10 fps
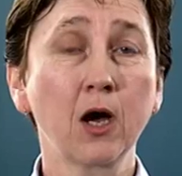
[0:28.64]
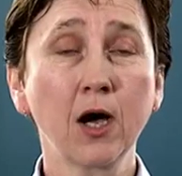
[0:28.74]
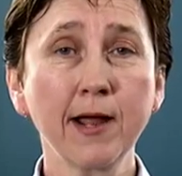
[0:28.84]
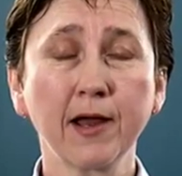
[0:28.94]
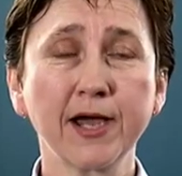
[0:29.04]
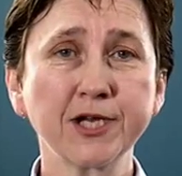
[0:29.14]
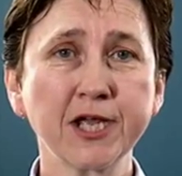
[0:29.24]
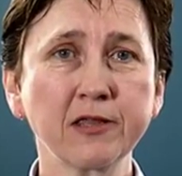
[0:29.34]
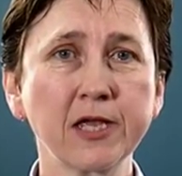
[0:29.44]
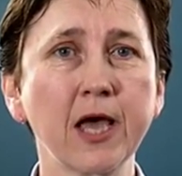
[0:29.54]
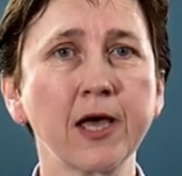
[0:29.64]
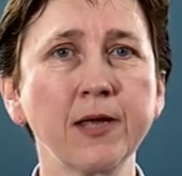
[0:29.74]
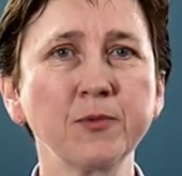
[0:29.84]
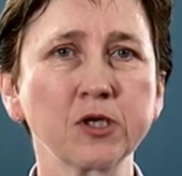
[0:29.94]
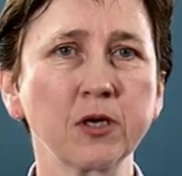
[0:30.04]
highlighting the
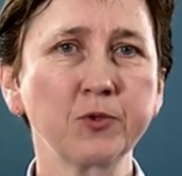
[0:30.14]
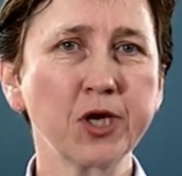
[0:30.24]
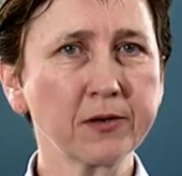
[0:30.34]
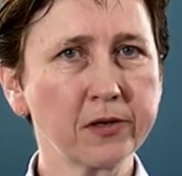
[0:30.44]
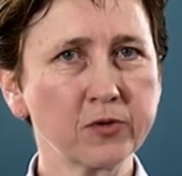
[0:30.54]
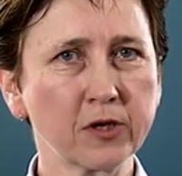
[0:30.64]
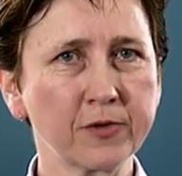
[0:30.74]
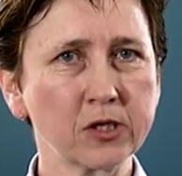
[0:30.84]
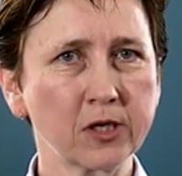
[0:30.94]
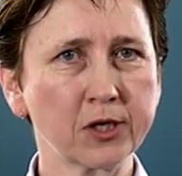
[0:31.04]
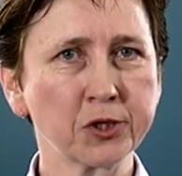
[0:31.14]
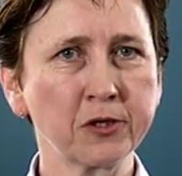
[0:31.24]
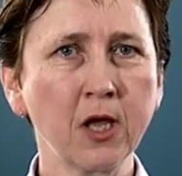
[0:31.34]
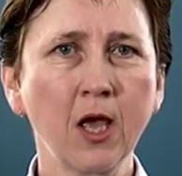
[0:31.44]
aims and objectives of the session